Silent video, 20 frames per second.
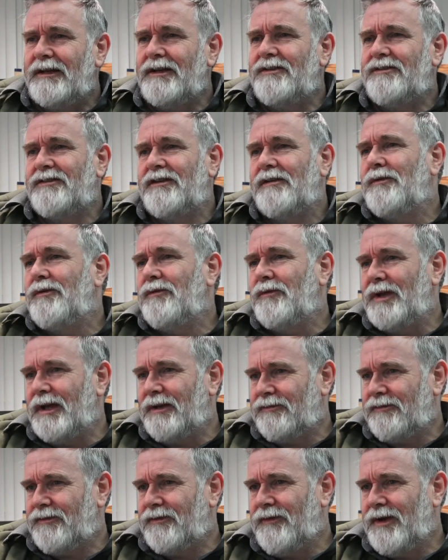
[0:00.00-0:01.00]
each summer we
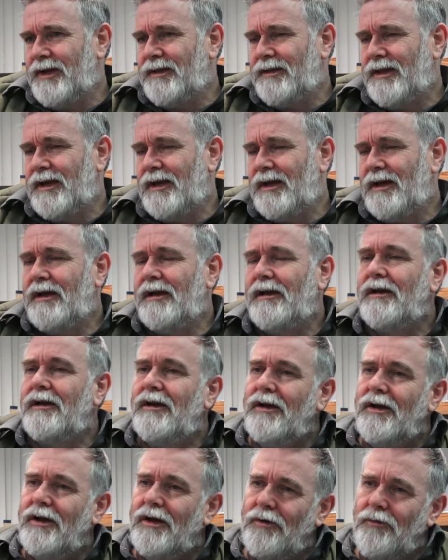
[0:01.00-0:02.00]
excavate there,
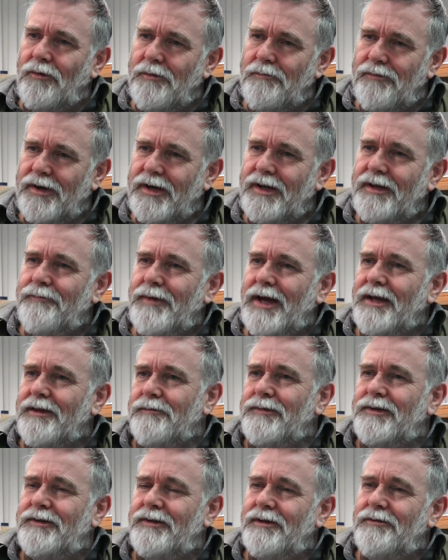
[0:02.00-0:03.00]
we bring back the
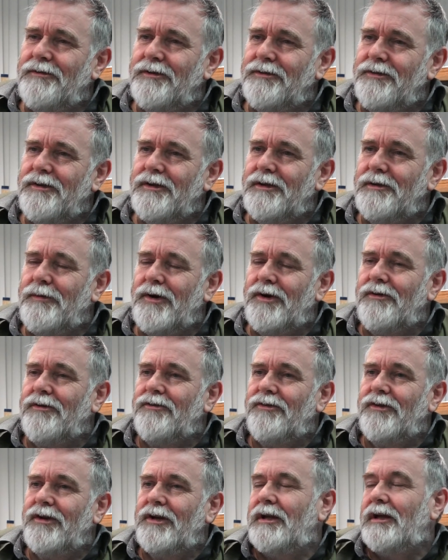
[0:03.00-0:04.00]
material to the
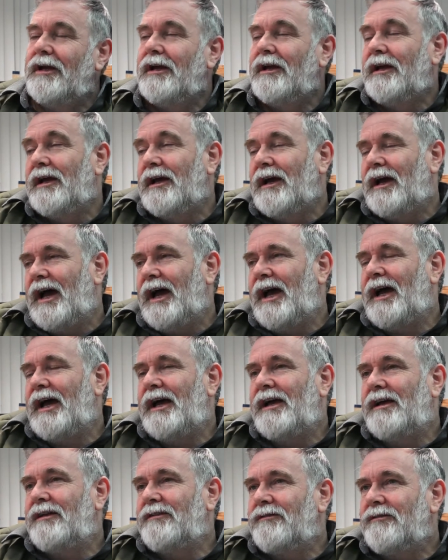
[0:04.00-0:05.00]
laboratory,
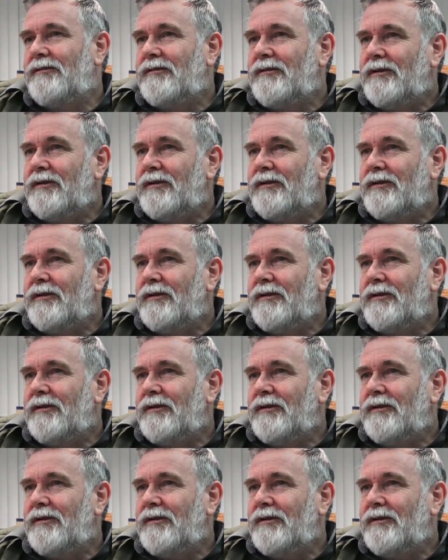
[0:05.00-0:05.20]
and